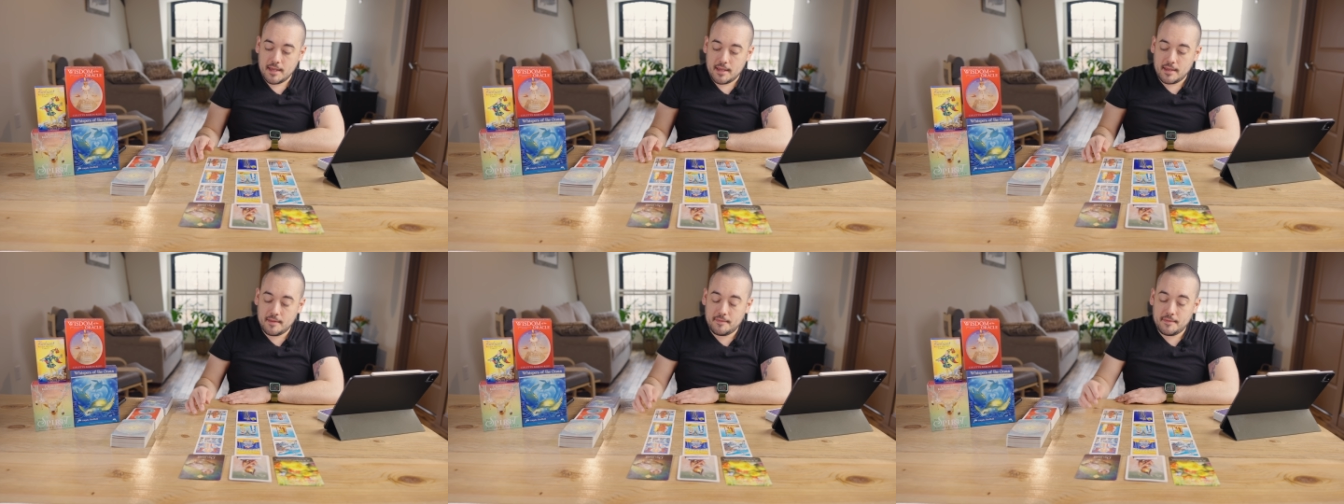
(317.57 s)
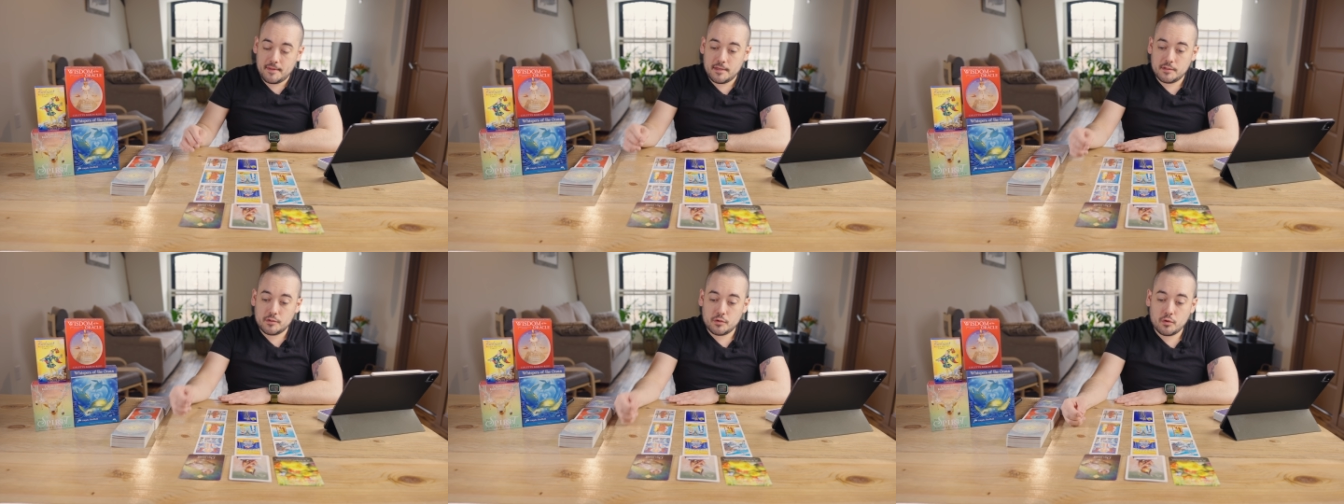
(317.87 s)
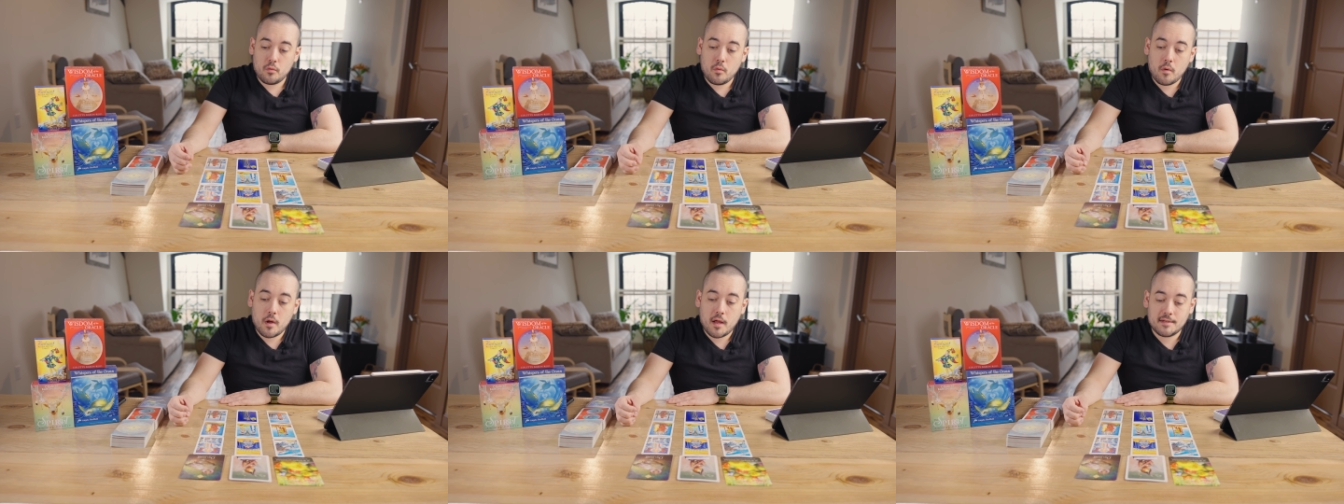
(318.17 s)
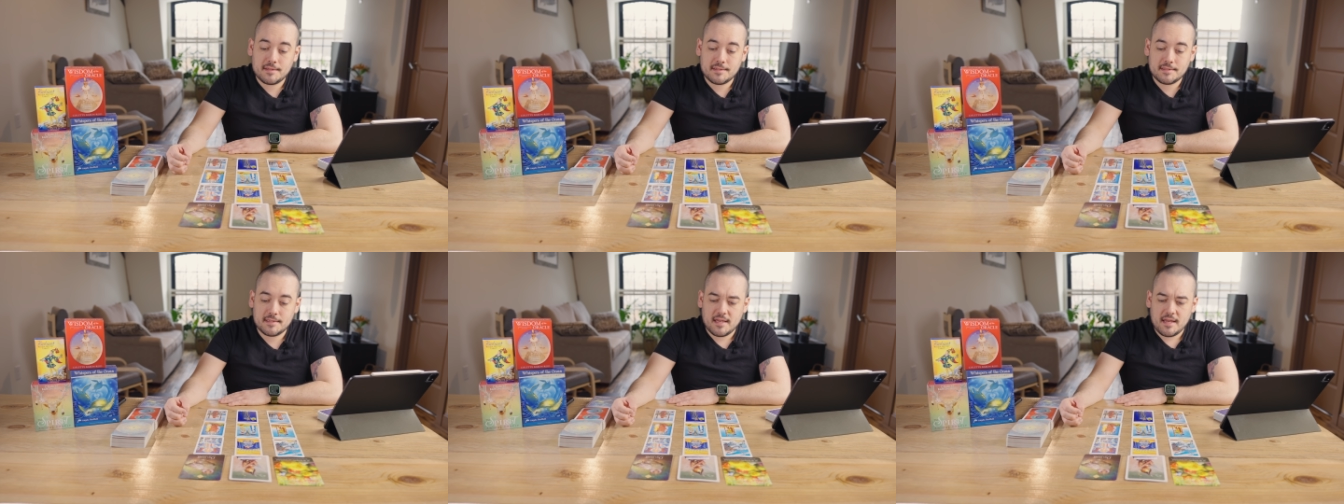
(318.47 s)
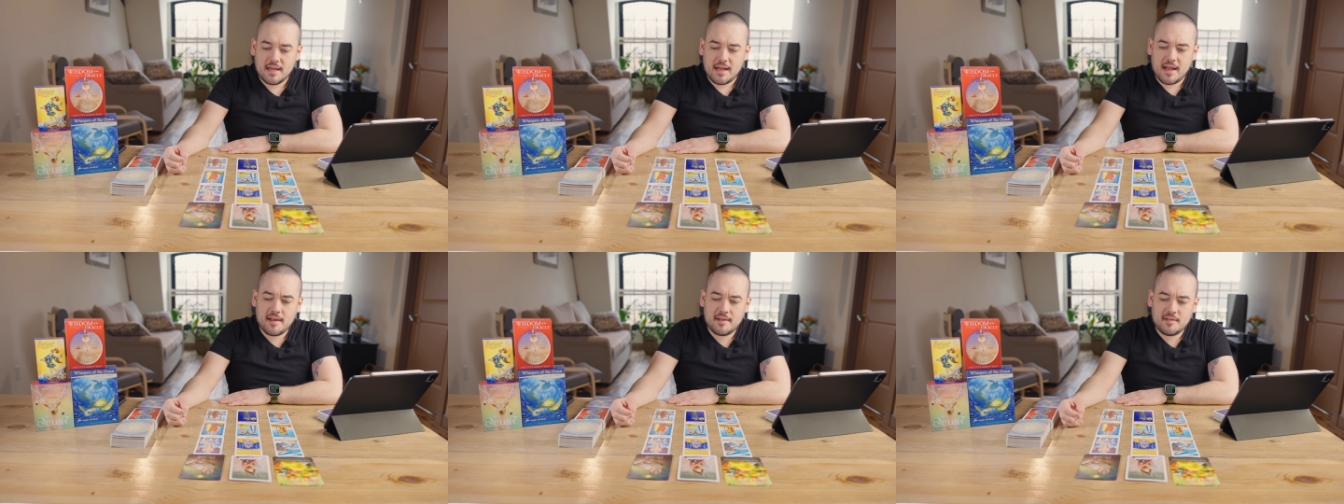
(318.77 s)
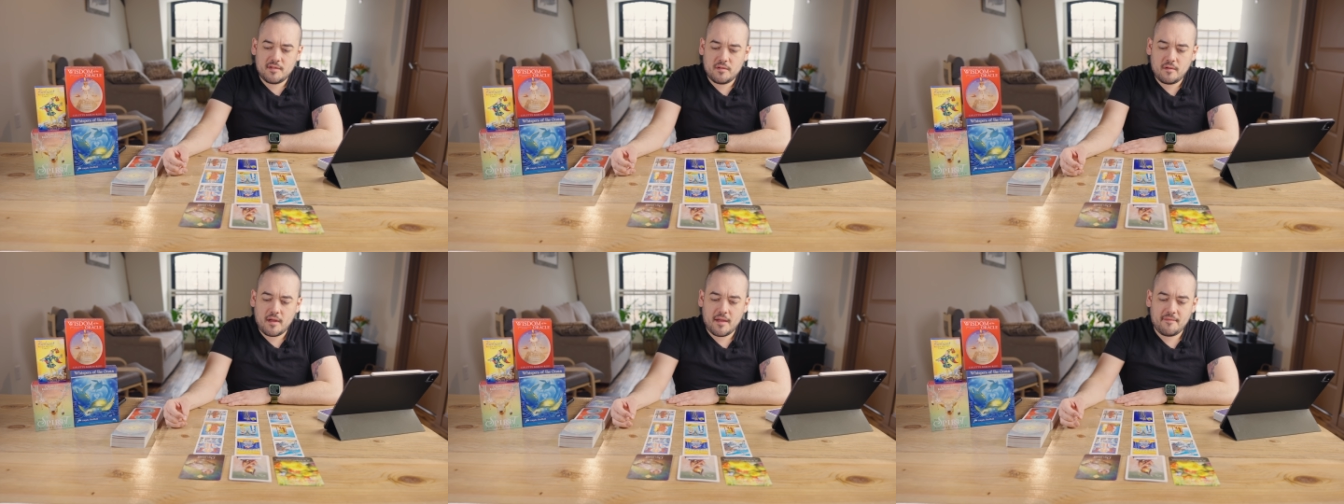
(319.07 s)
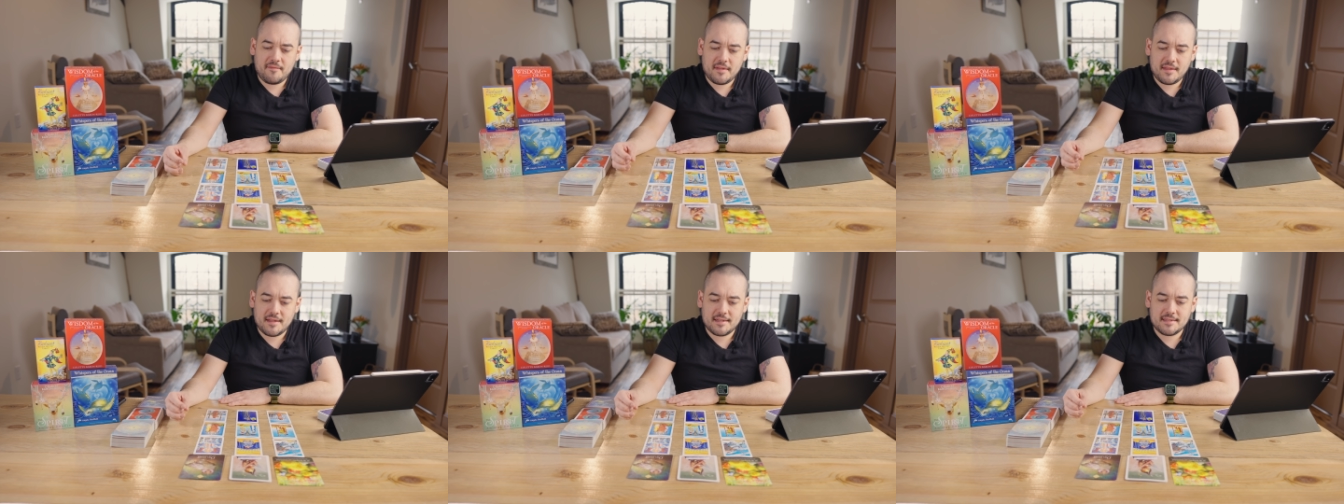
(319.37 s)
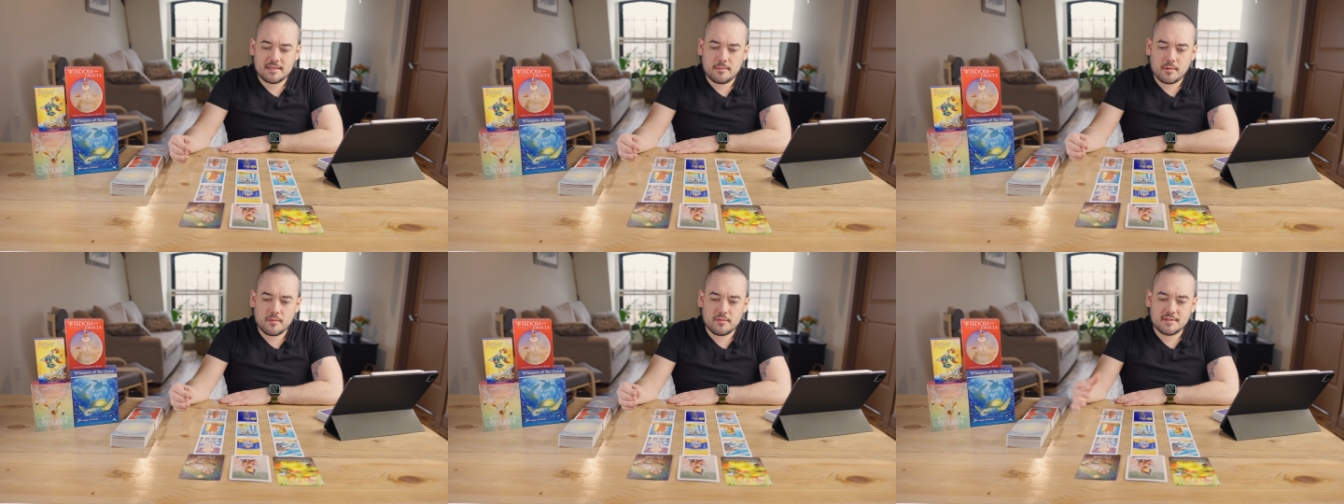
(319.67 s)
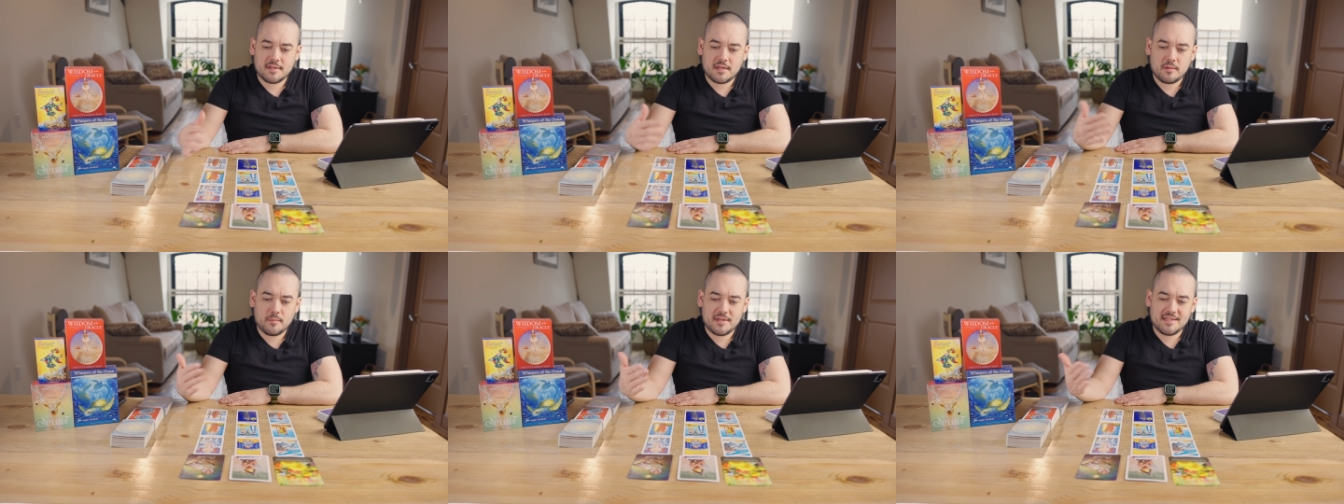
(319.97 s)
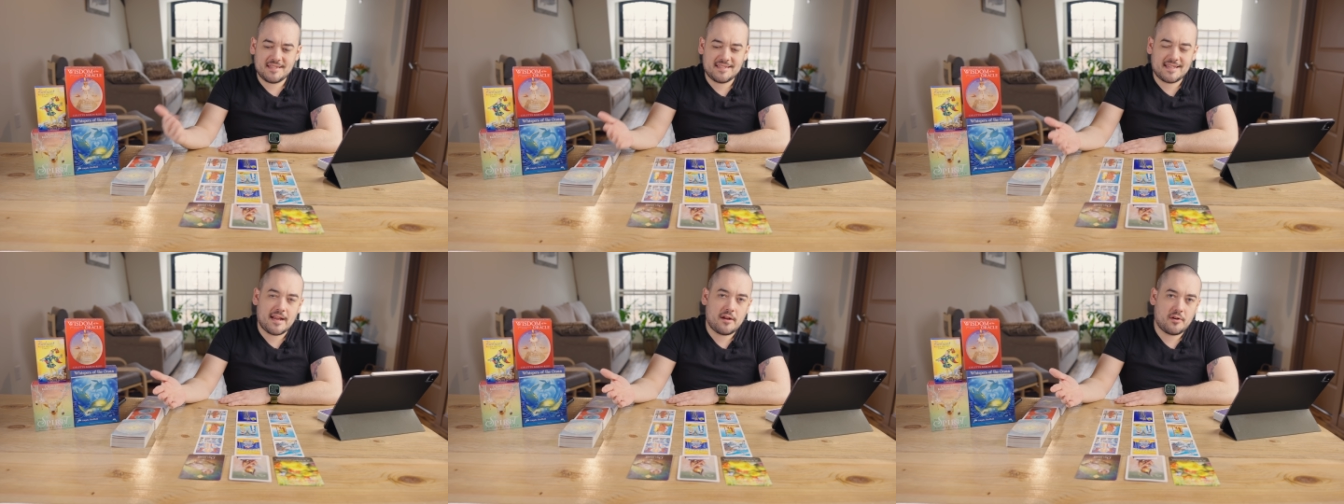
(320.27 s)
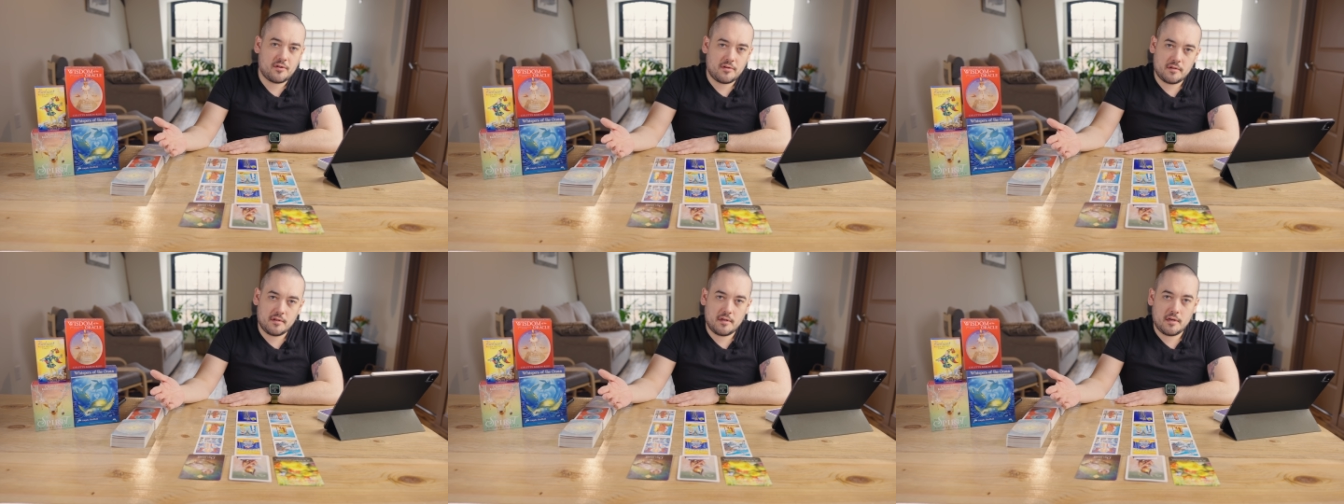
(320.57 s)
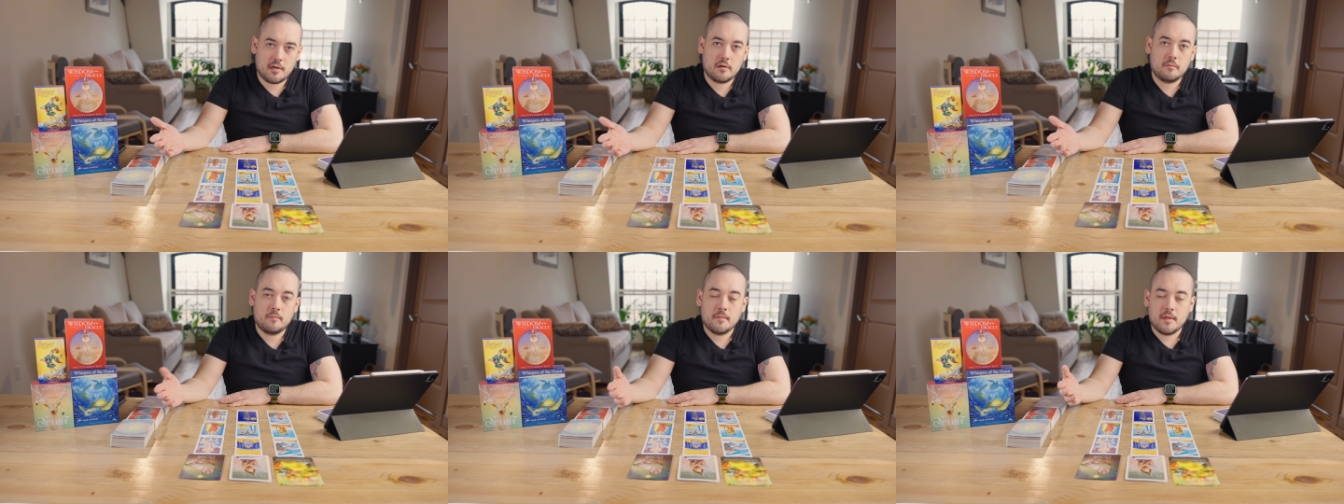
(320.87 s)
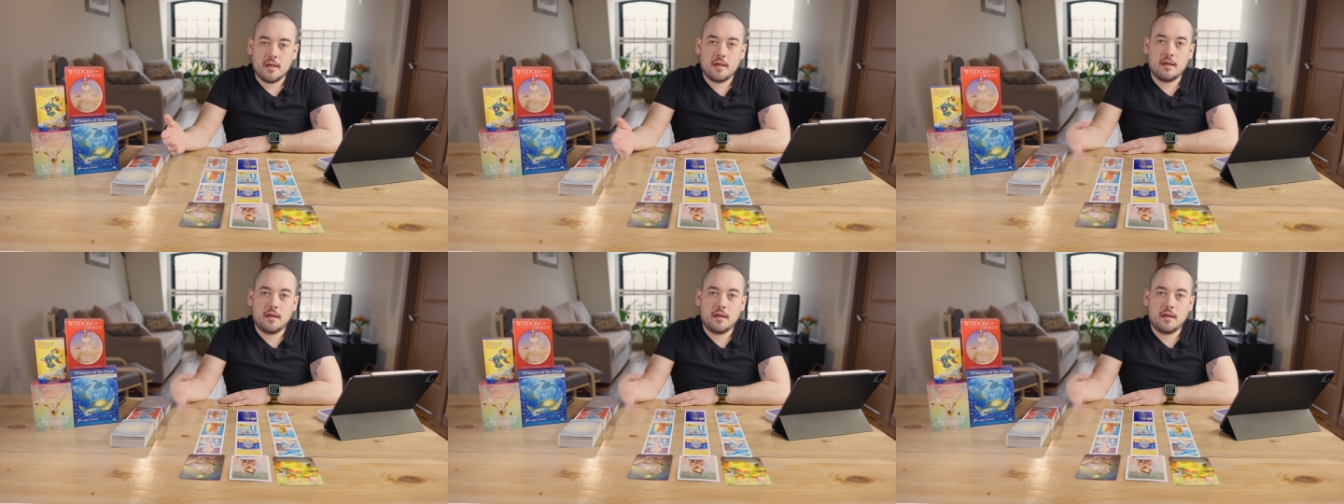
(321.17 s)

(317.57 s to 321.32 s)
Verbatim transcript: and the Two Wands. I do. I feel like someone was a little bit scared, you know.